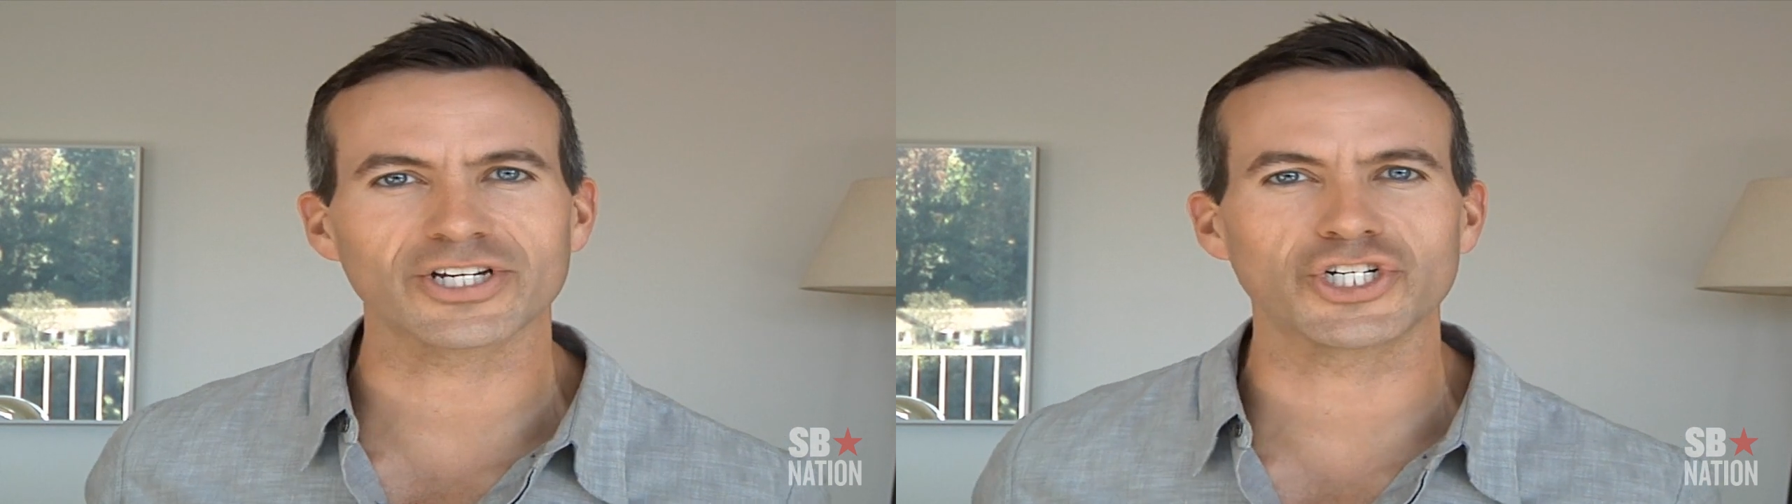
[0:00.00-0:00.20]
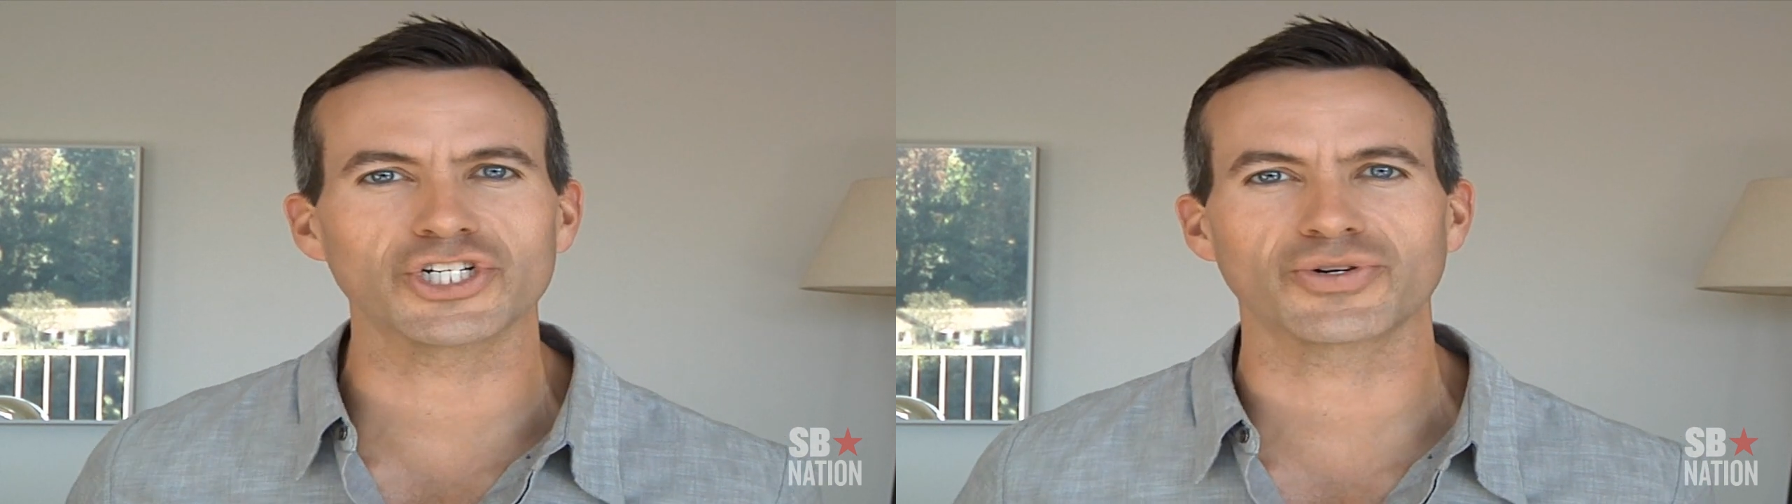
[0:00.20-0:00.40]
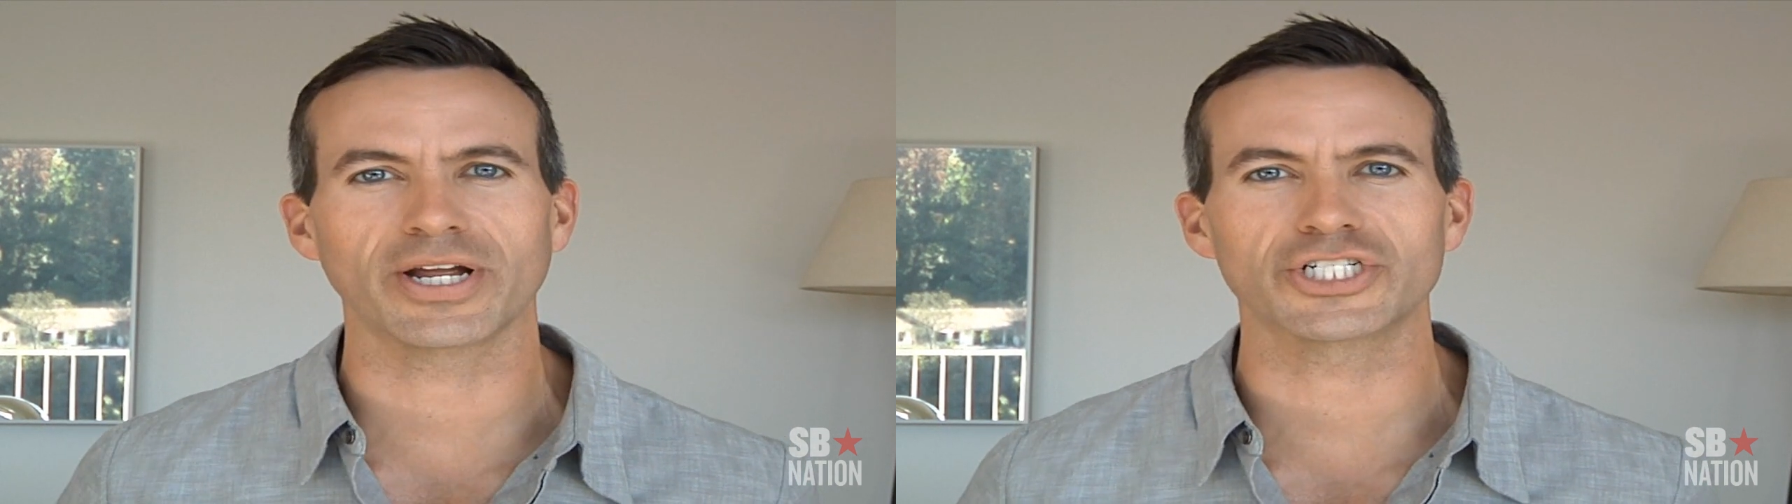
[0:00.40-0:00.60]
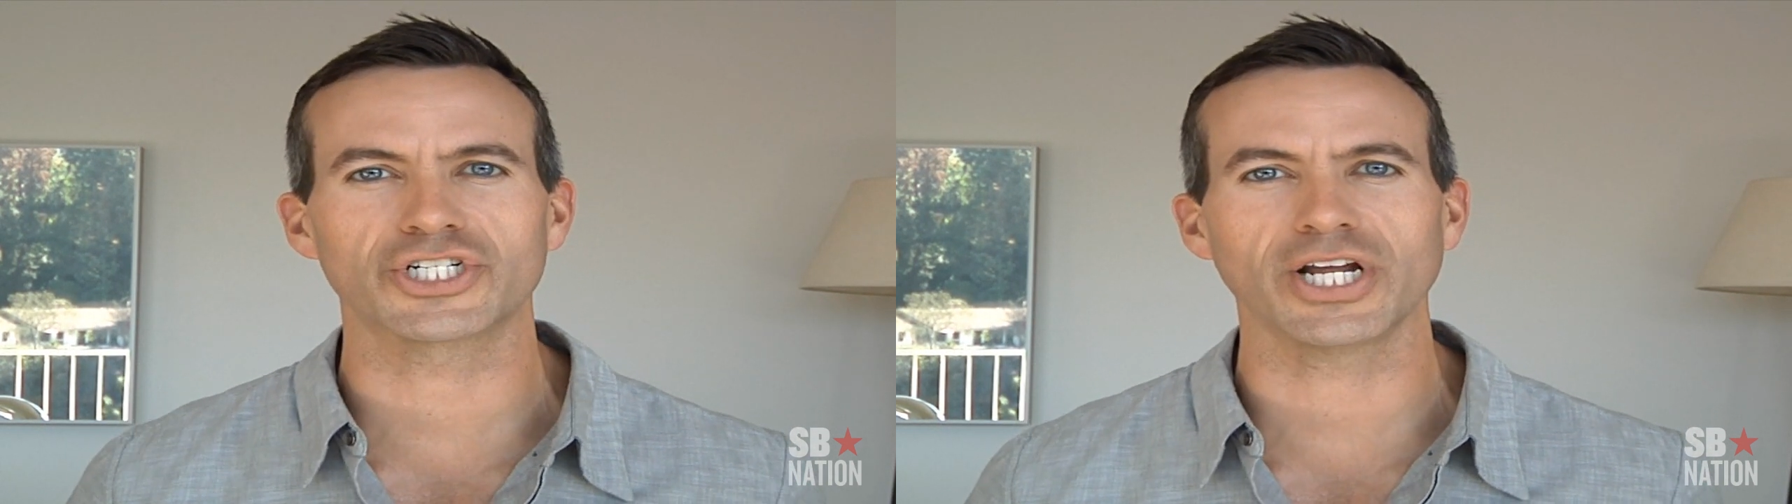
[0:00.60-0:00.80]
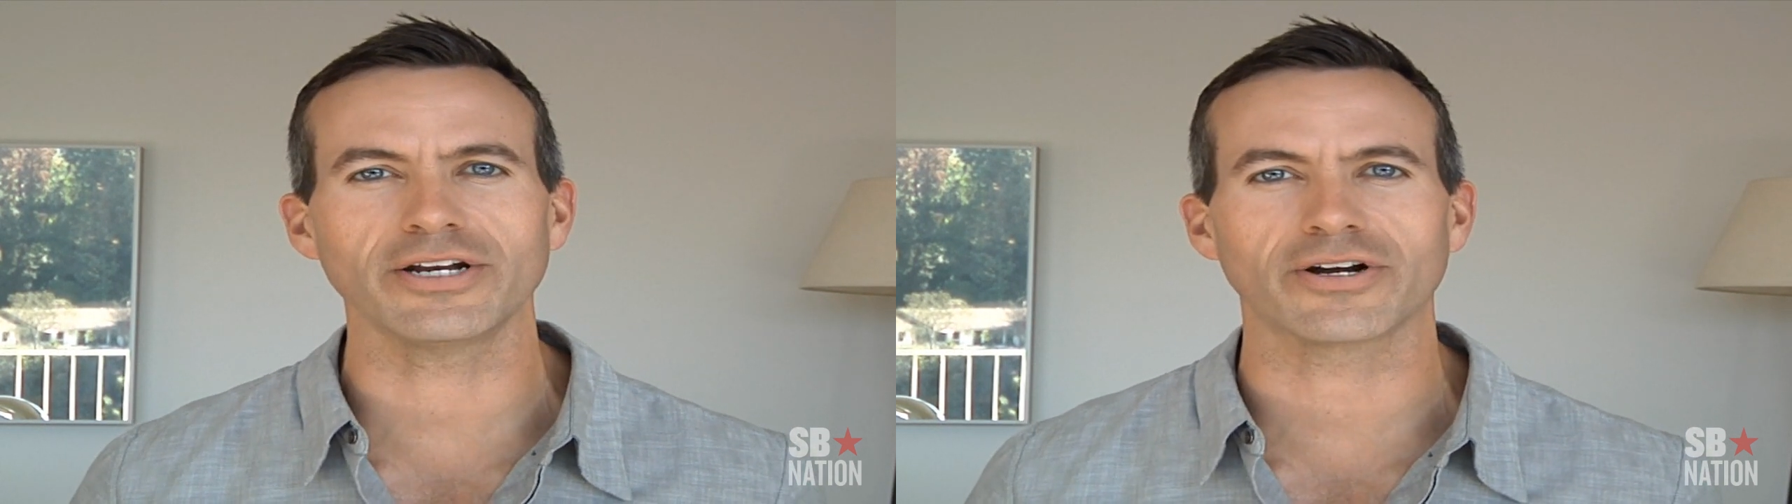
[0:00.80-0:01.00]
that she's
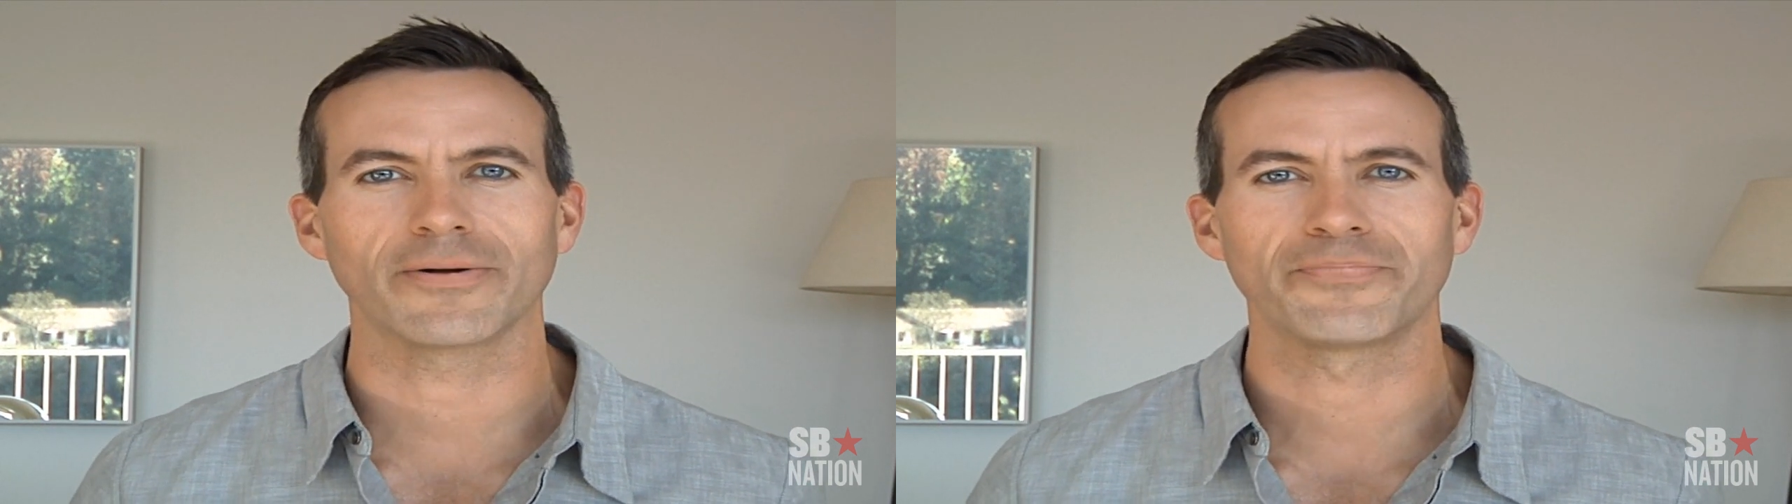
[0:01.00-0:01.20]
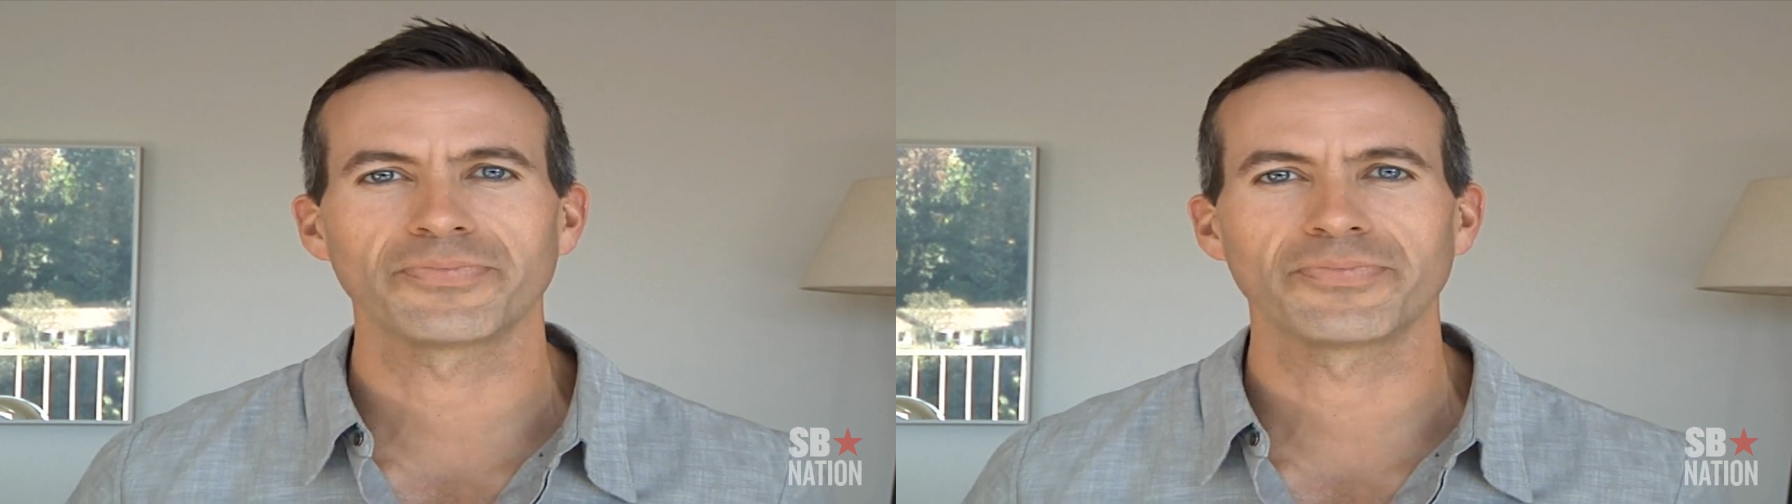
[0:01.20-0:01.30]
transgender.